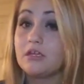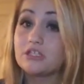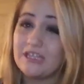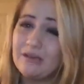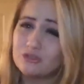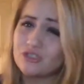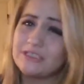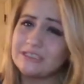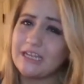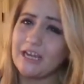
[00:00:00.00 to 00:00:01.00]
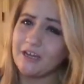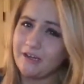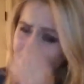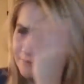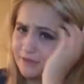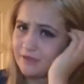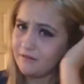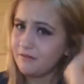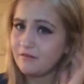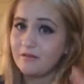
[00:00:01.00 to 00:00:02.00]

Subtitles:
So that was really scary, but